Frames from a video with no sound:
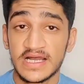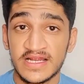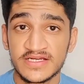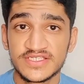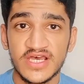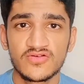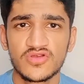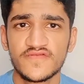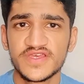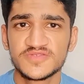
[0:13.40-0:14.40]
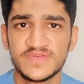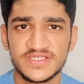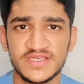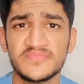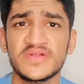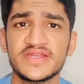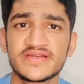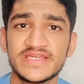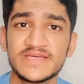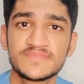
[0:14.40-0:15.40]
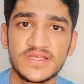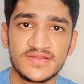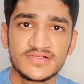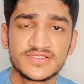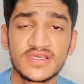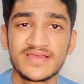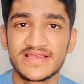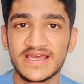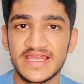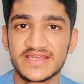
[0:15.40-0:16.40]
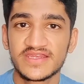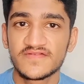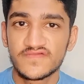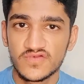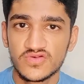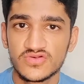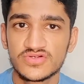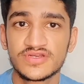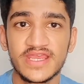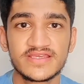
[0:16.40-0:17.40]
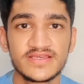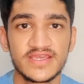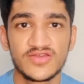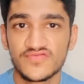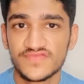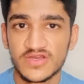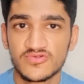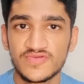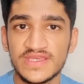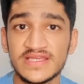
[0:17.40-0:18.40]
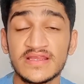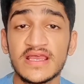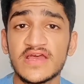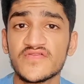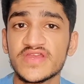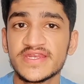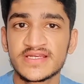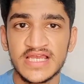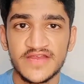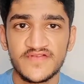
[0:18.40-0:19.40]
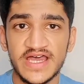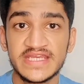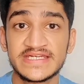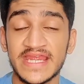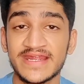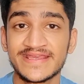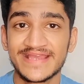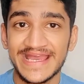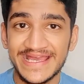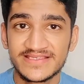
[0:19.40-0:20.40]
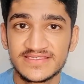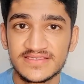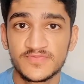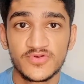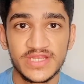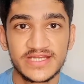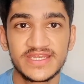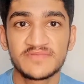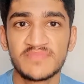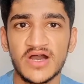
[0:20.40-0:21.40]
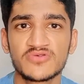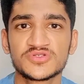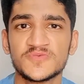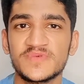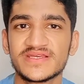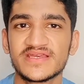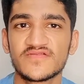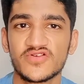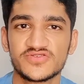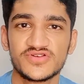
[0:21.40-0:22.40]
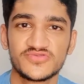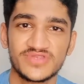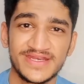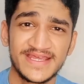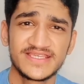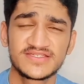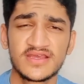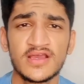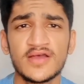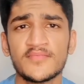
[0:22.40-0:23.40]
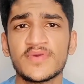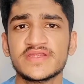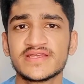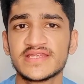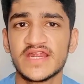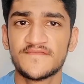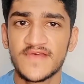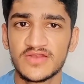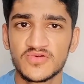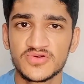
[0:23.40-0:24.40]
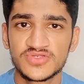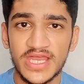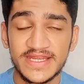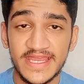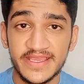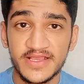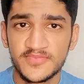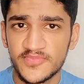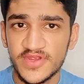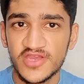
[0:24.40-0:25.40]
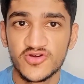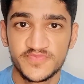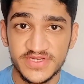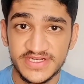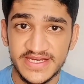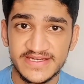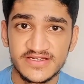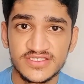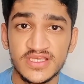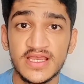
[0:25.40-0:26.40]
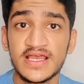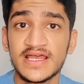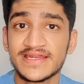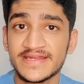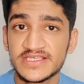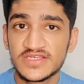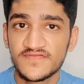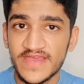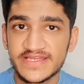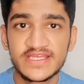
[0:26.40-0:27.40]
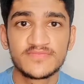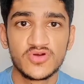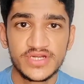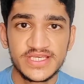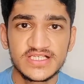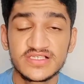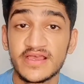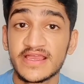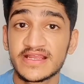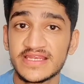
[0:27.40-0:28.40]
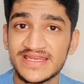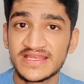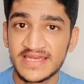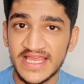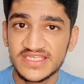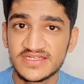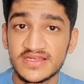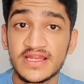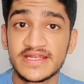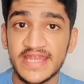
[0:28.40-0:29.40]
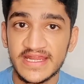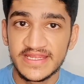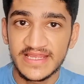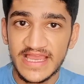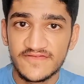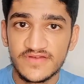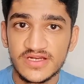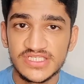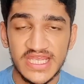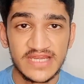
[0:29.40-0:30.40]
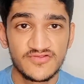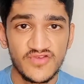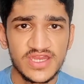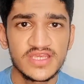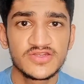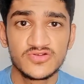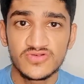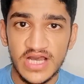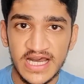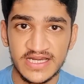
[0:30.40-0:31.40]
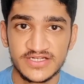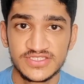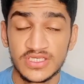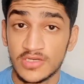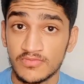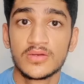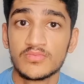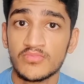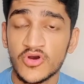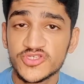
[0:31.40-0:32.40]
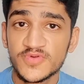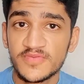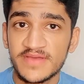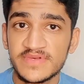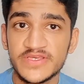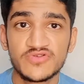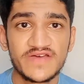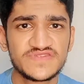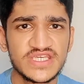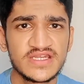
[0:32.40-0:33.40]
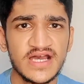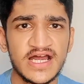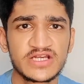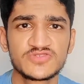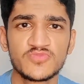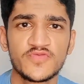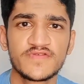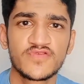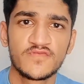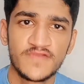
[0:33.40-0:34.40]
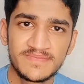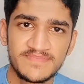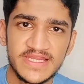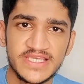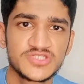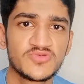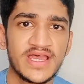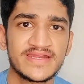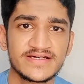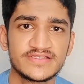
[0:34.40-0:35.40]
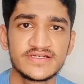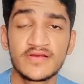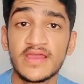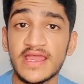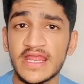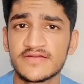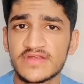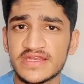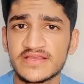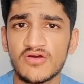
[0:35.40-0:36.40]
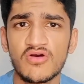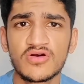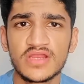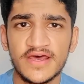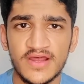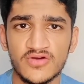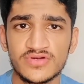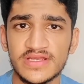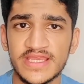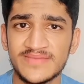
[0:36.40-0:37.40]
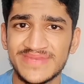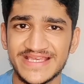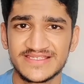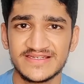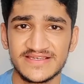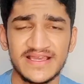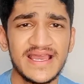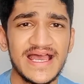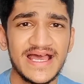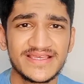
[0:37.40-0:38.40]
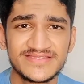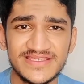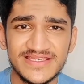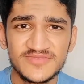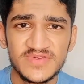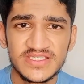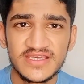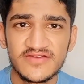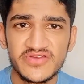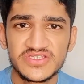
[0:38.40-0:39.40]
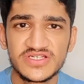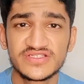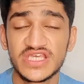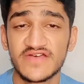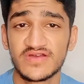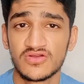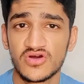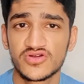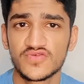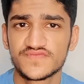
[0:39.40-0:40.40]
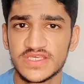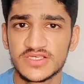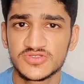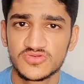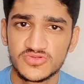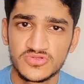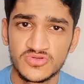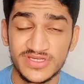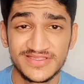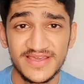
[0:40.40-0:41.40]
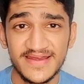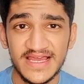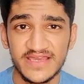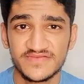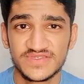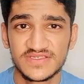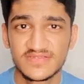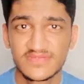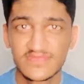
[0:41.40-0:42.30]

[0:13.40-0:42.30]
Arts are always busy building deep tunnels, collecting food, taking care of the queen, feeding larvae, tending eggs, protecting mounds, bringing water to the nest, burying dead fellows, attacking prey or predators, disinfecting bodies, cleaning nest, tending aphids, and training new arts. Most probably you have seen ants moving from one place to another and running all around aimlessly, as these busy creatures have a lot of things to do in their lives.